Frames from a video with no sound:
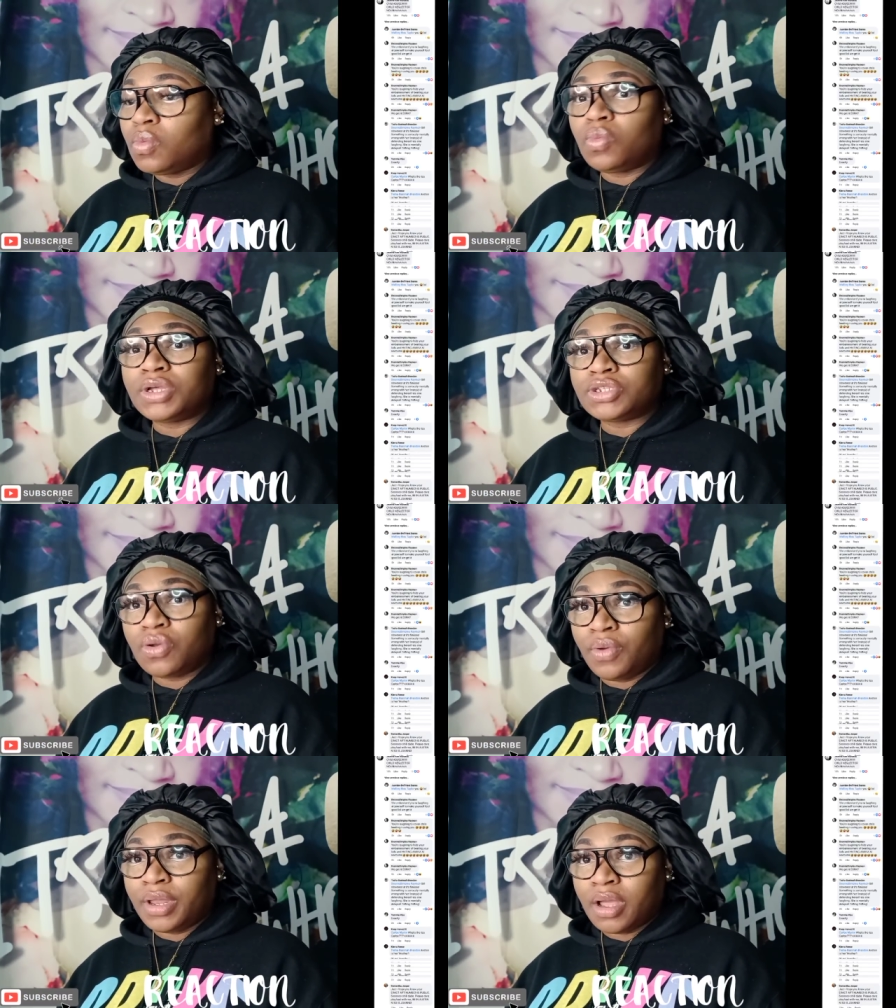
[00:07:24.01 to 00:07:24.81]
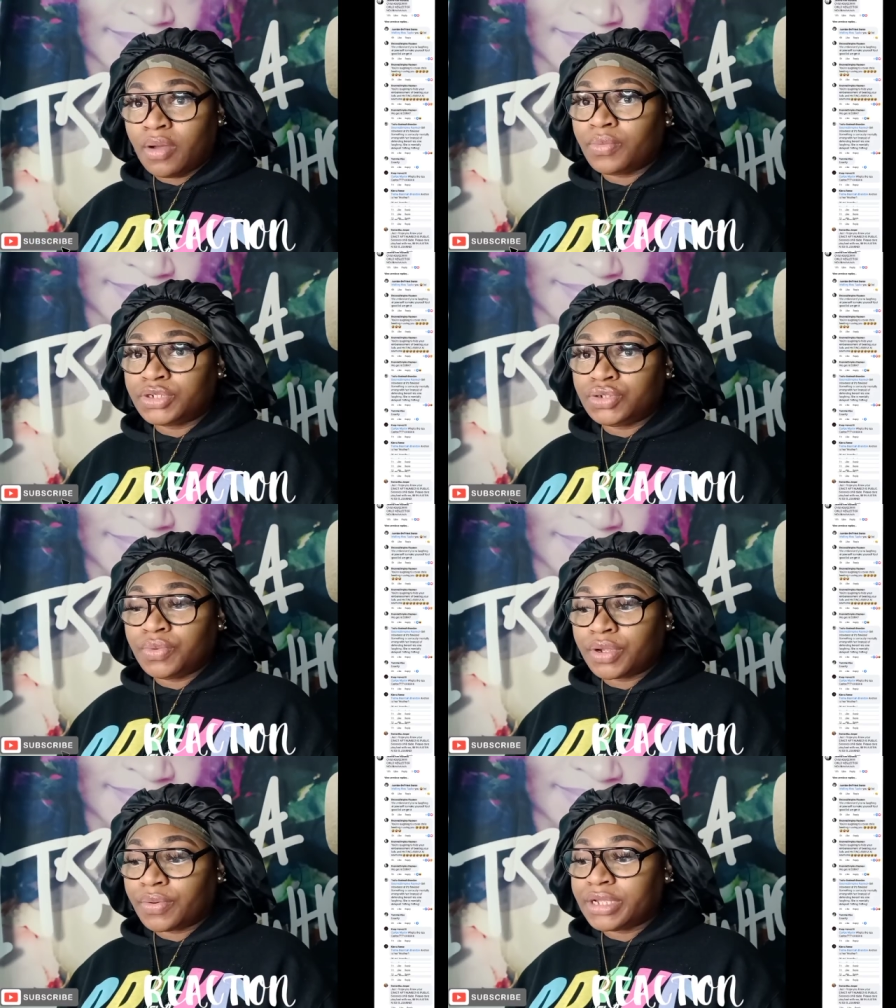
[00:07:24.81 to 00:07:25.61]
what's going on with
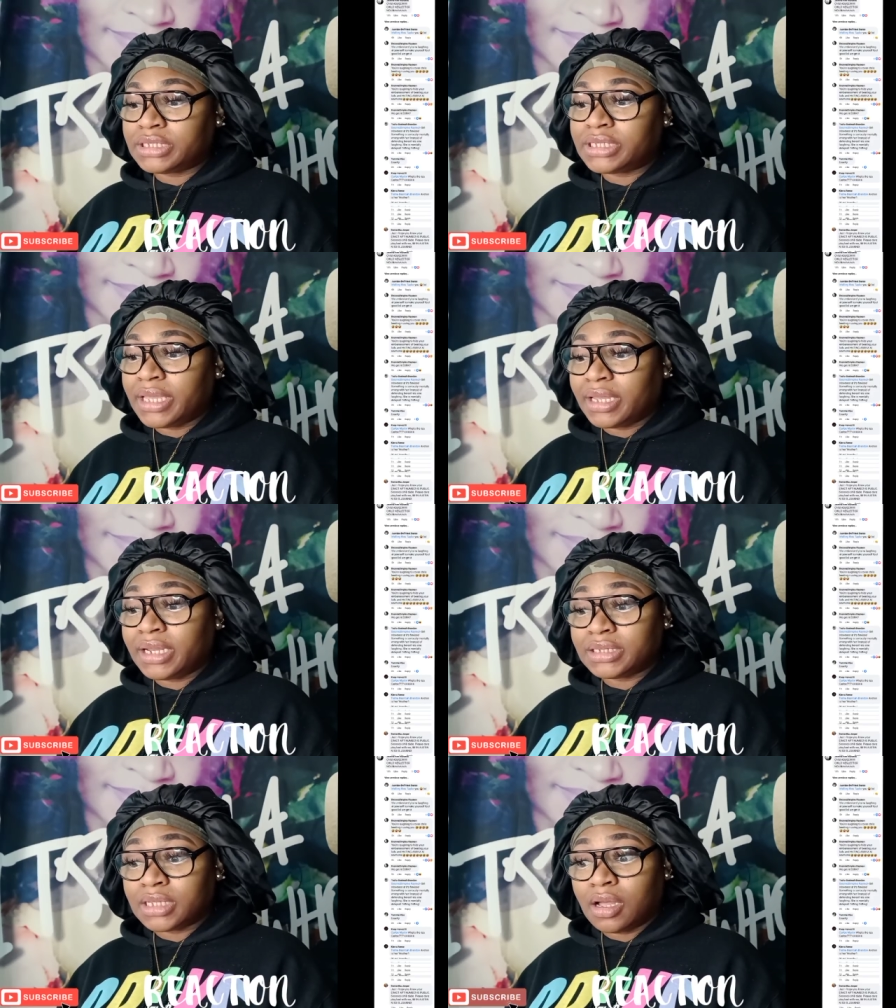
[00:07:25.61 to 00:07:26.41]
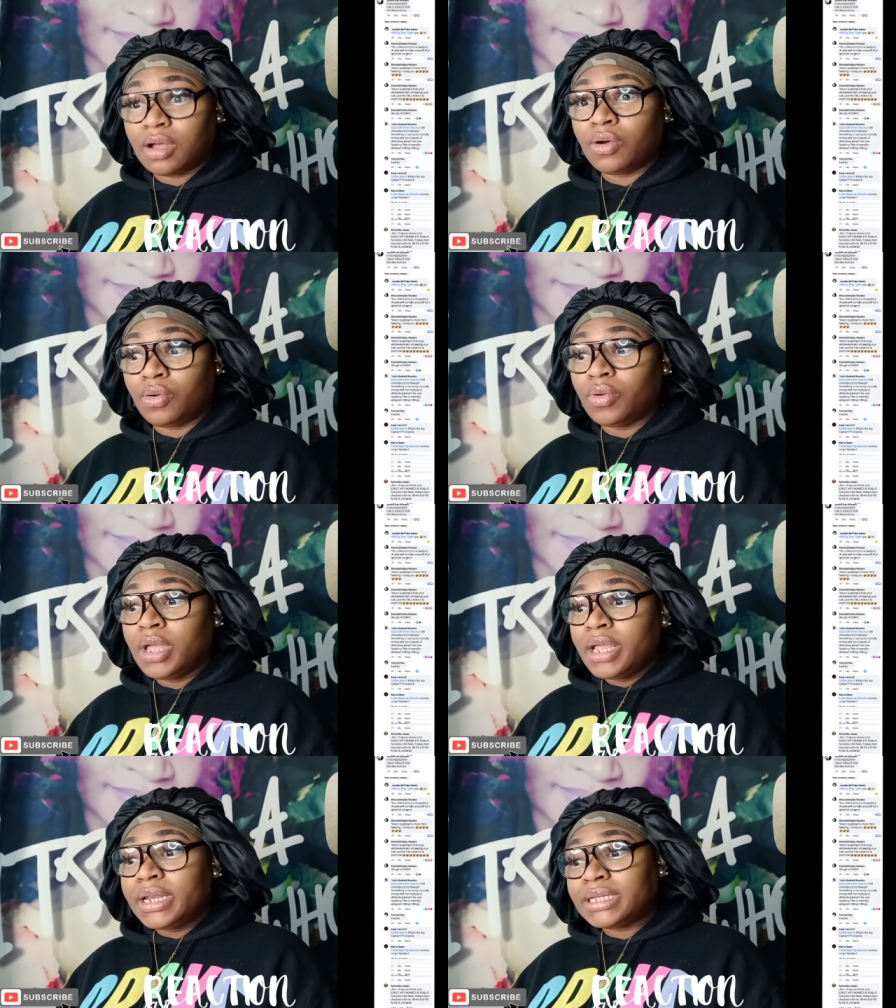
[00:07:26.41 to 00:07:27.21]
you and Chris. Yeah, that's a whole
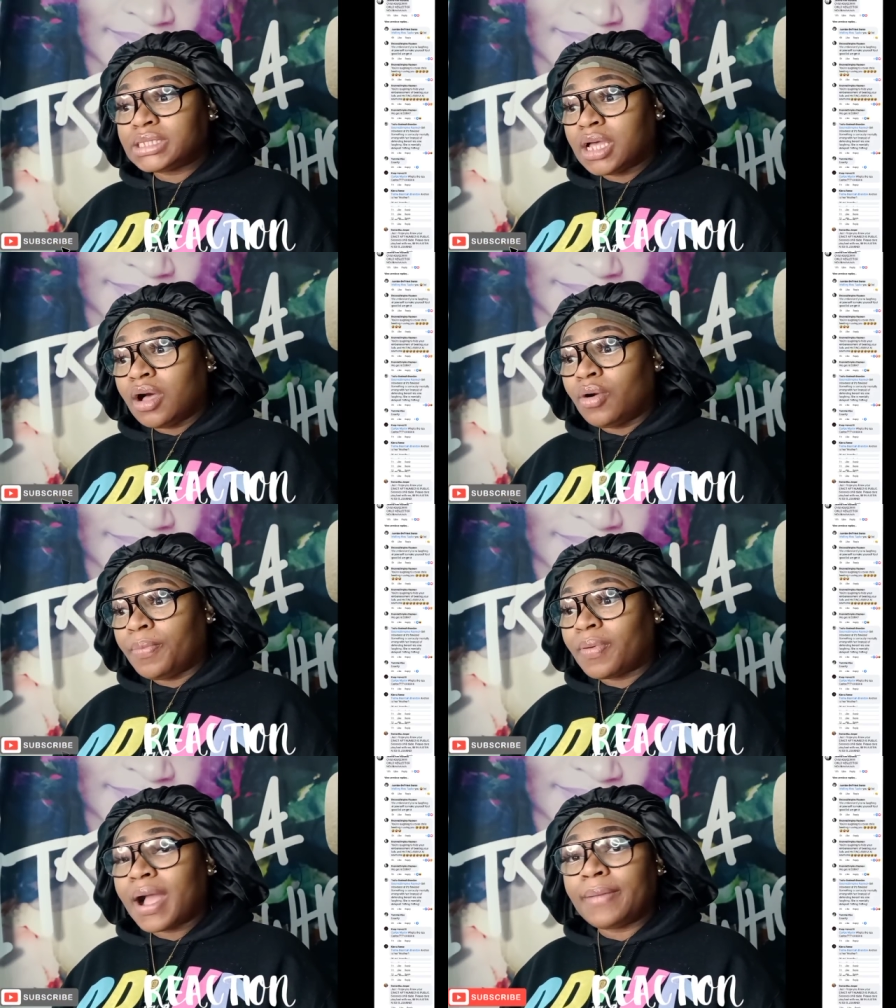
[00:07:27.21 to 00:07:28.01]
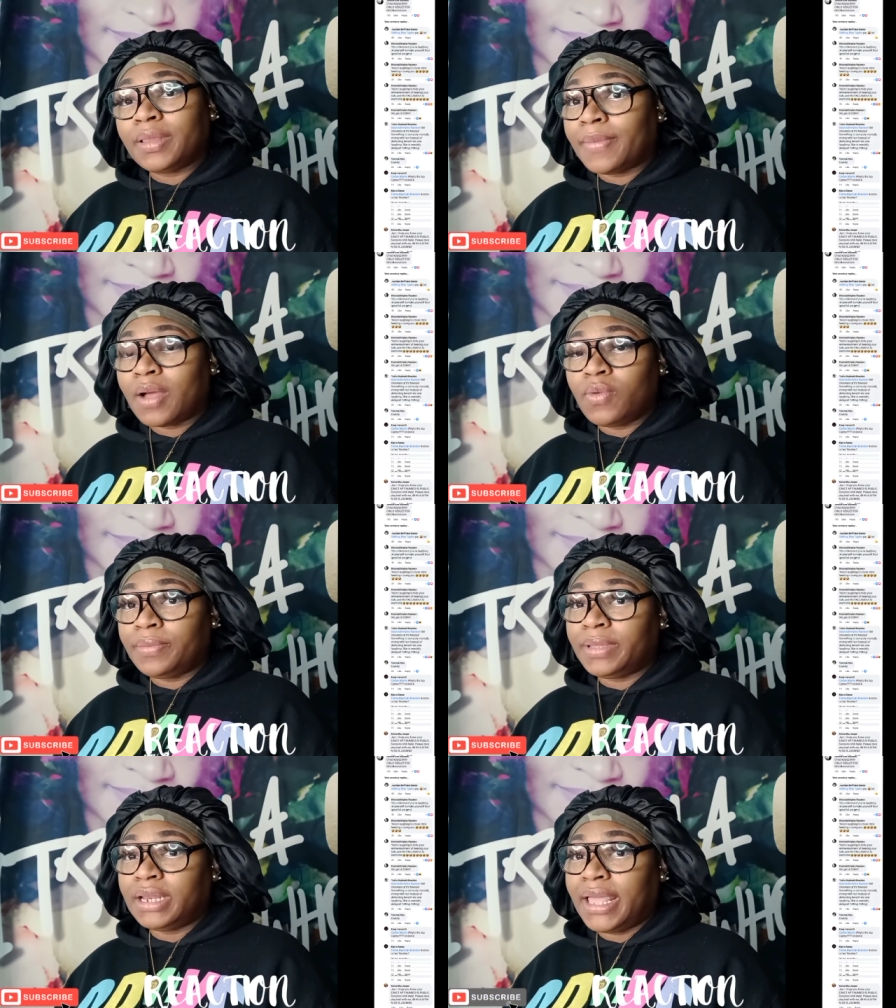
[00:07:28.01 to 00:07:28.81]
that's a whole problem. I
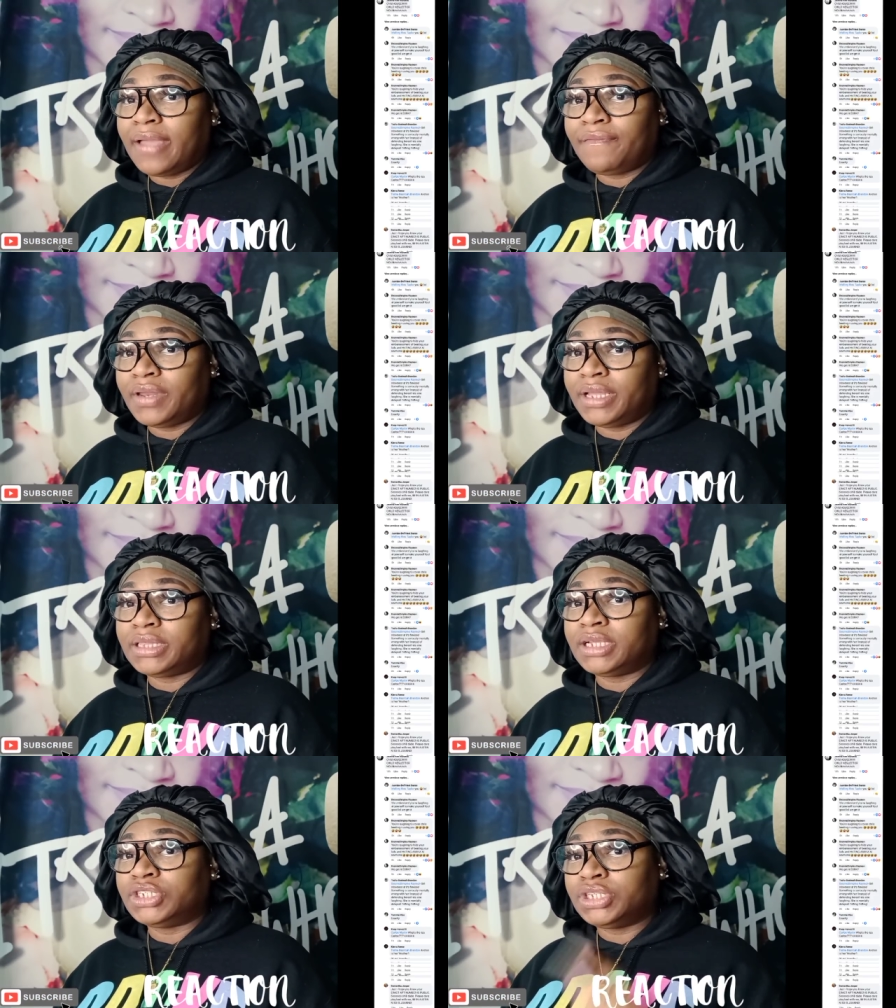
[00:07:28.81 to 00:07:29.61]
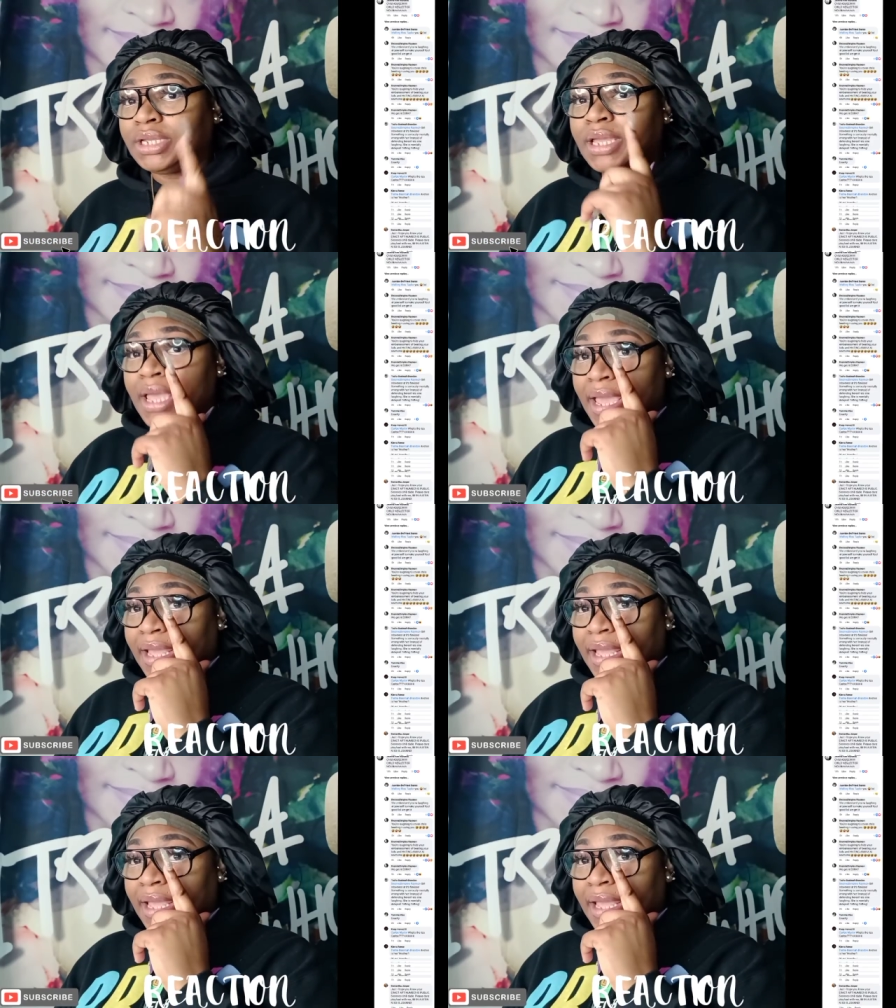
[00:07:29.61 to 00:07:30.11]
wouldn't be laughing at that shit.